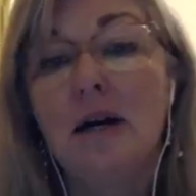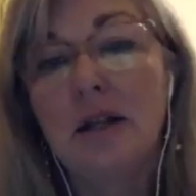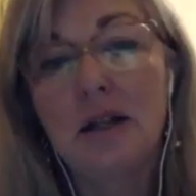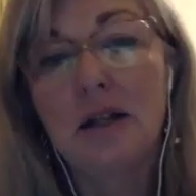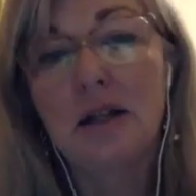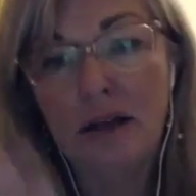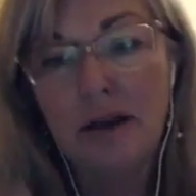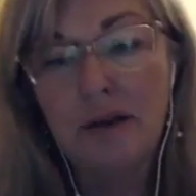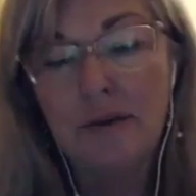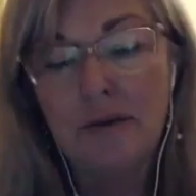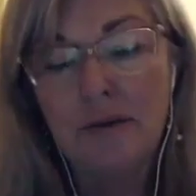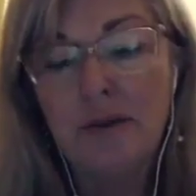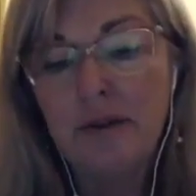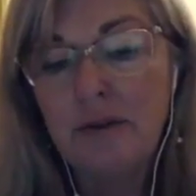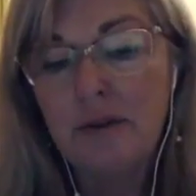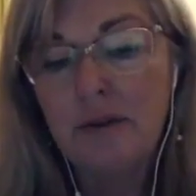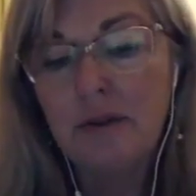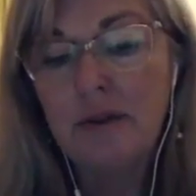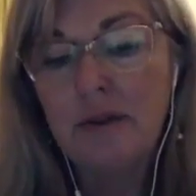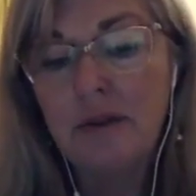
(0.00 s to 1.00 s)

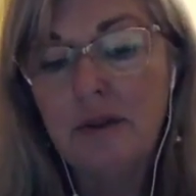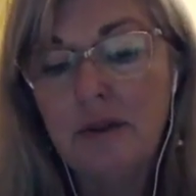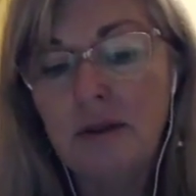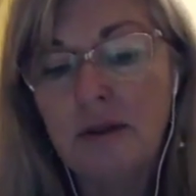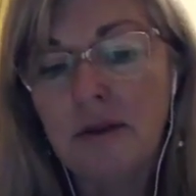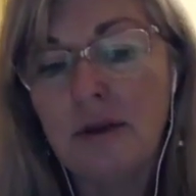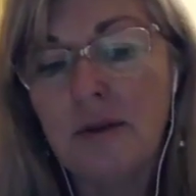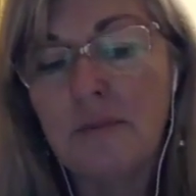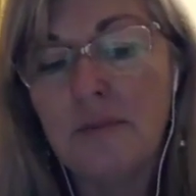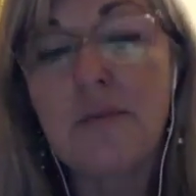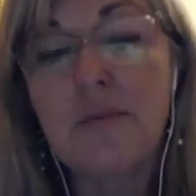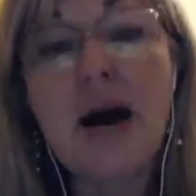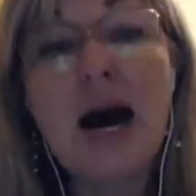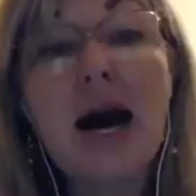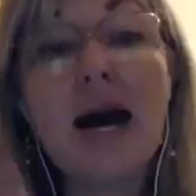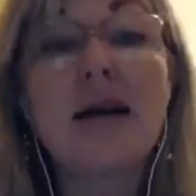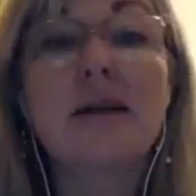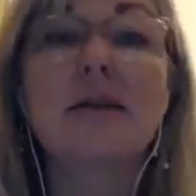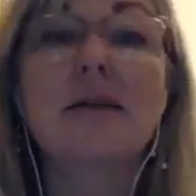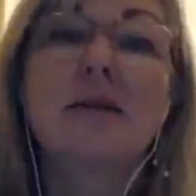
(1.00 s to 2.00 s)
The
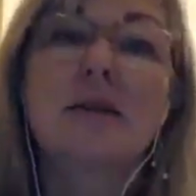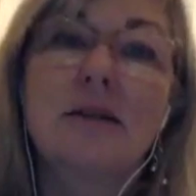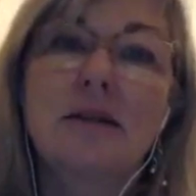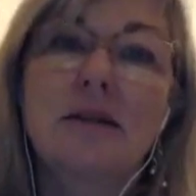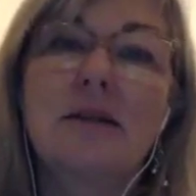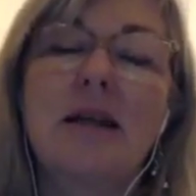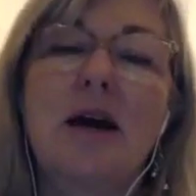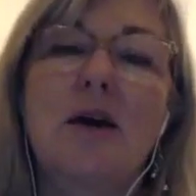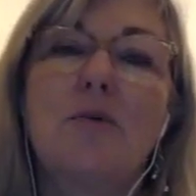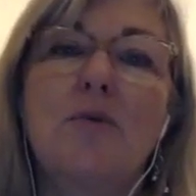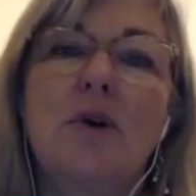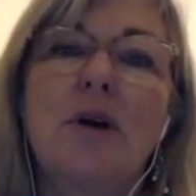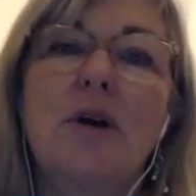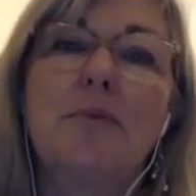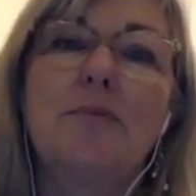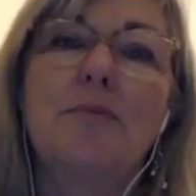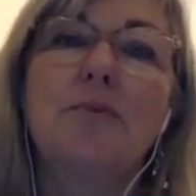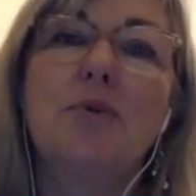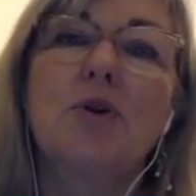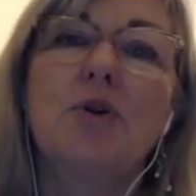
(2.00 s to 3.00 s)
masks that we
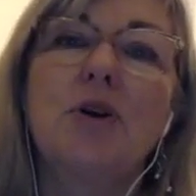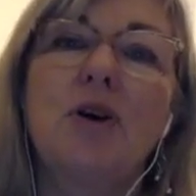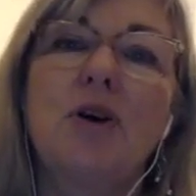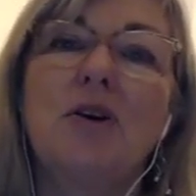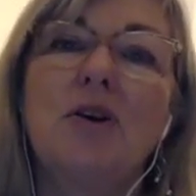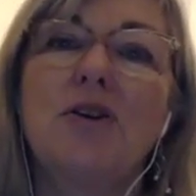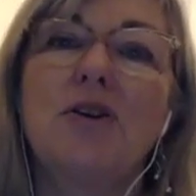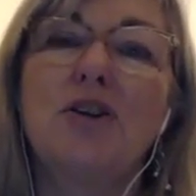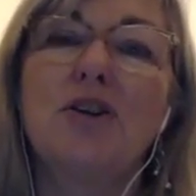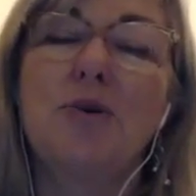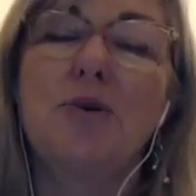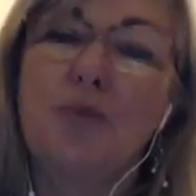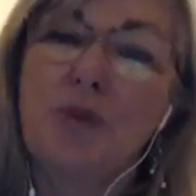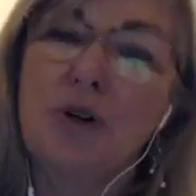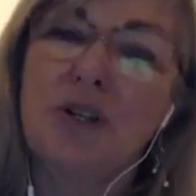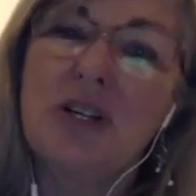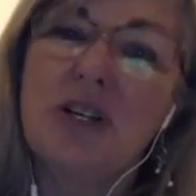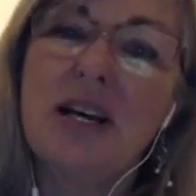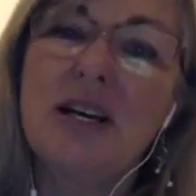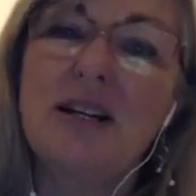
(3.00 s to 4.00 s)
put on to
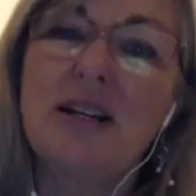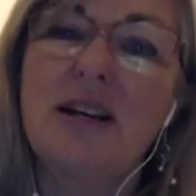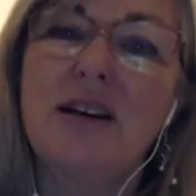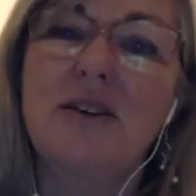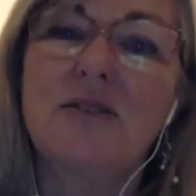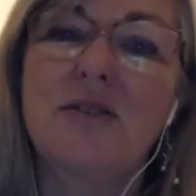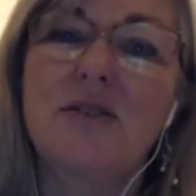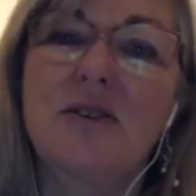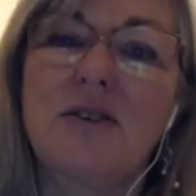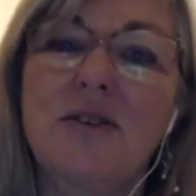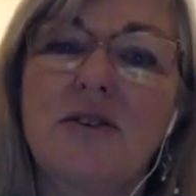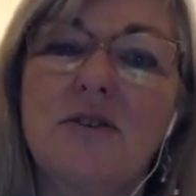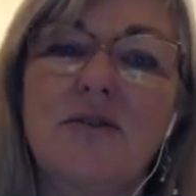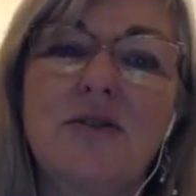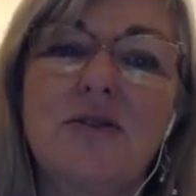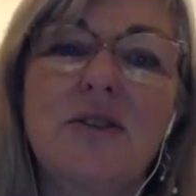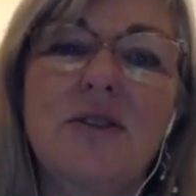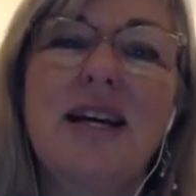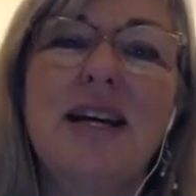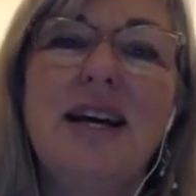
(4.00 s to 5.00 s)
protect
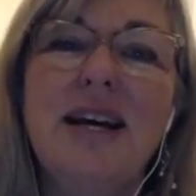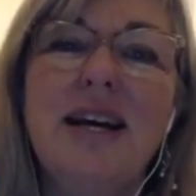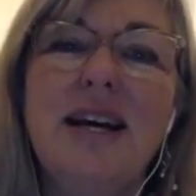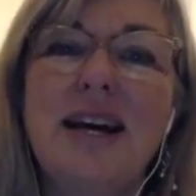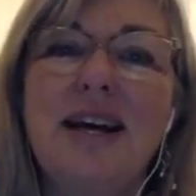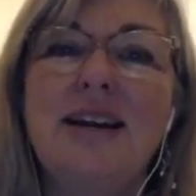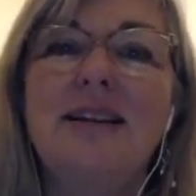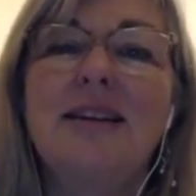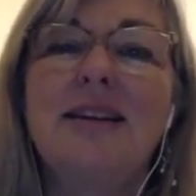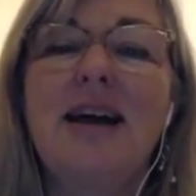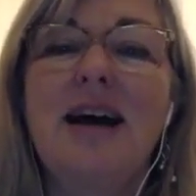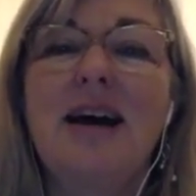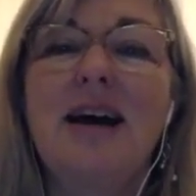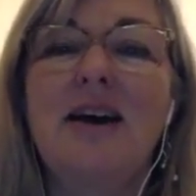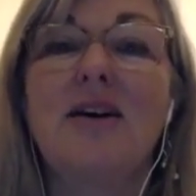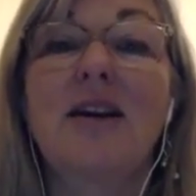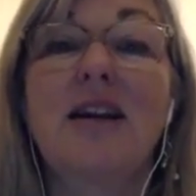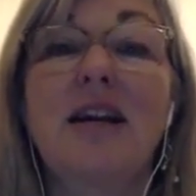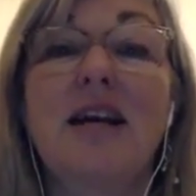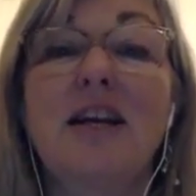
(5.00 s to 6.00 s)
ourselves in
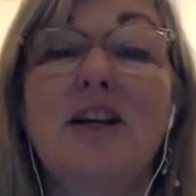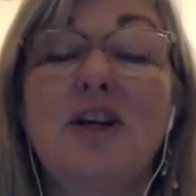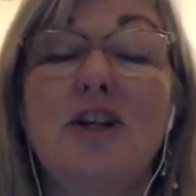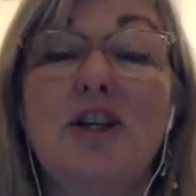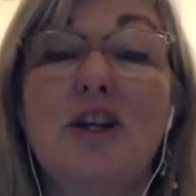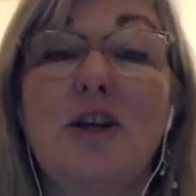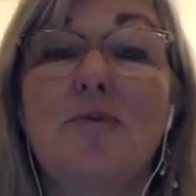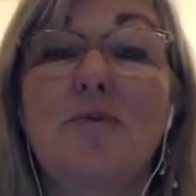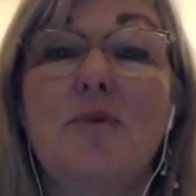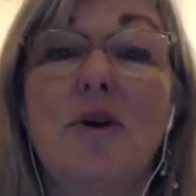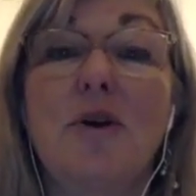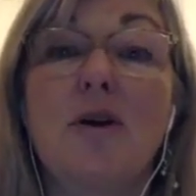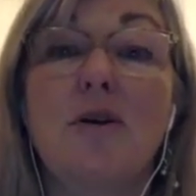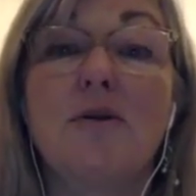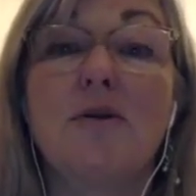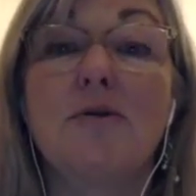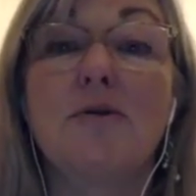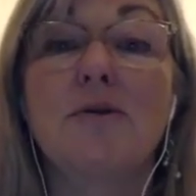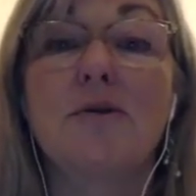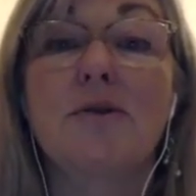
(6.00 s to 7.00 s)
our leadership
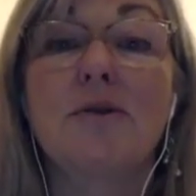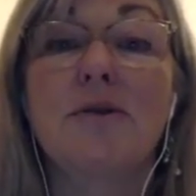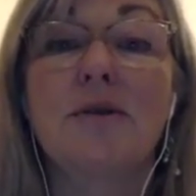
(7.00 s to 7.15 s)
roles.